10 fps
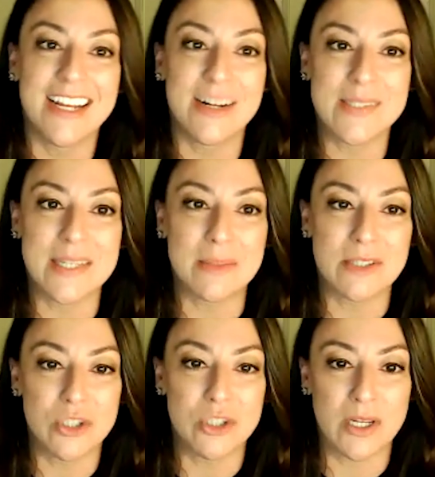And I was able
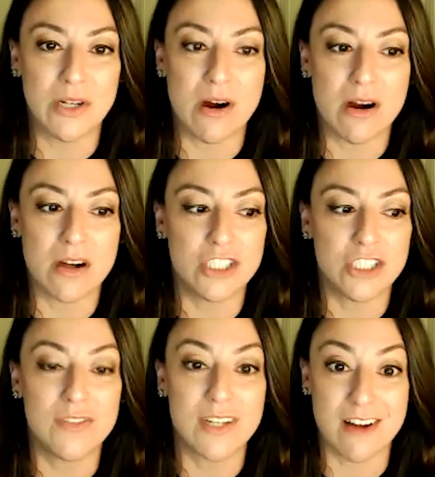to join our
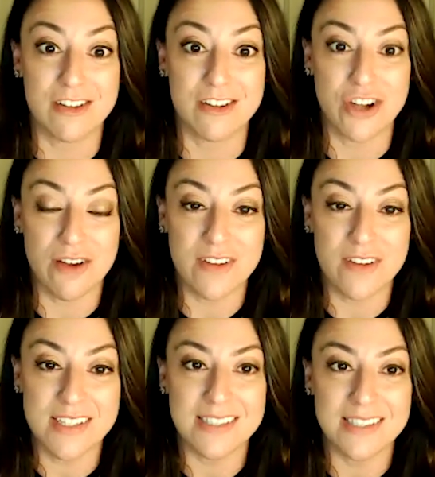chief technology
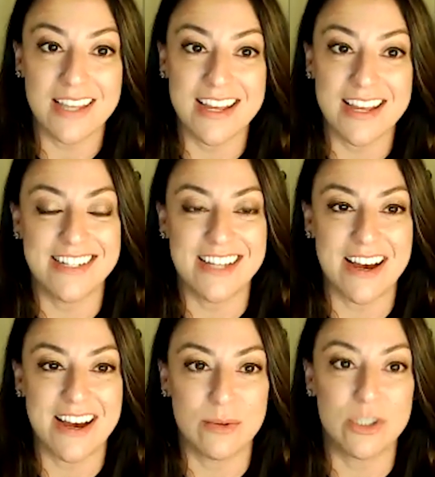office, and
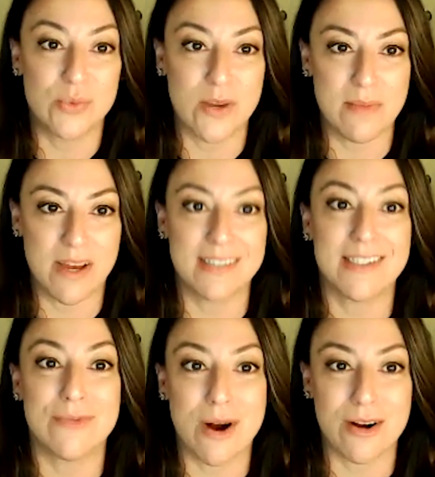which is run by Steve